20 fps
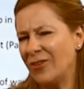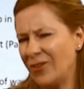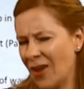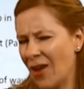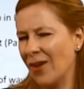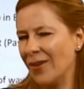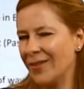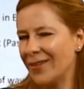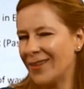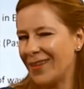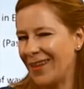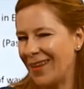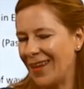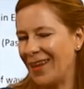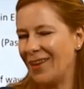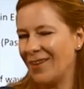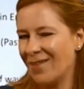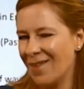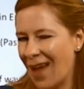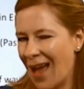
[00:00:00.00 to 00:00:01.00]
don't
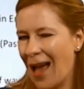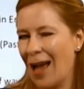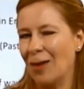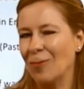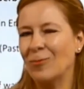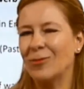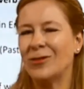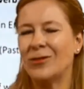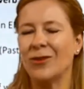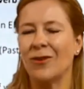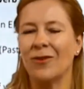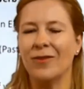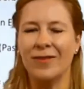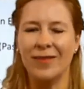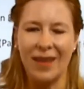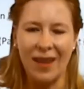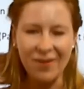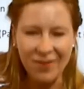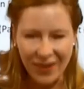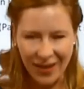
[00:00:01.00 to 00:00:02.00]
give up. So
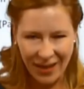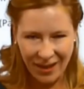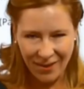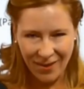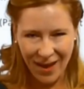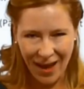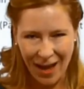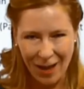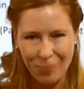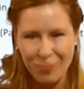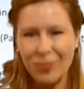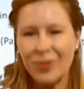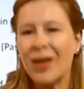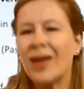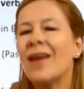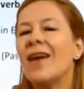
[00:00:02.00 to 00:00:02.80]
never give up.